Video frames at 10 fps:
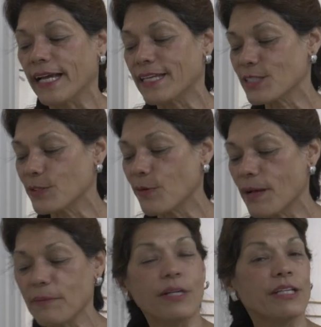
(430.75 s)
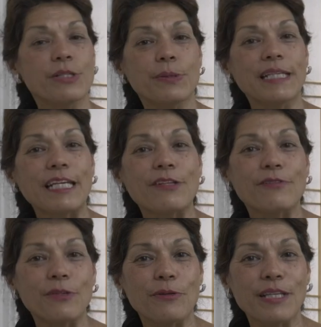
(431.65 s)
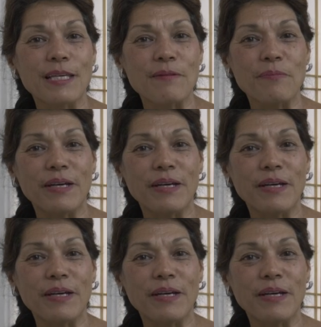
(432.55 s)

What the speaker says: And so I'm going to do an interview with him,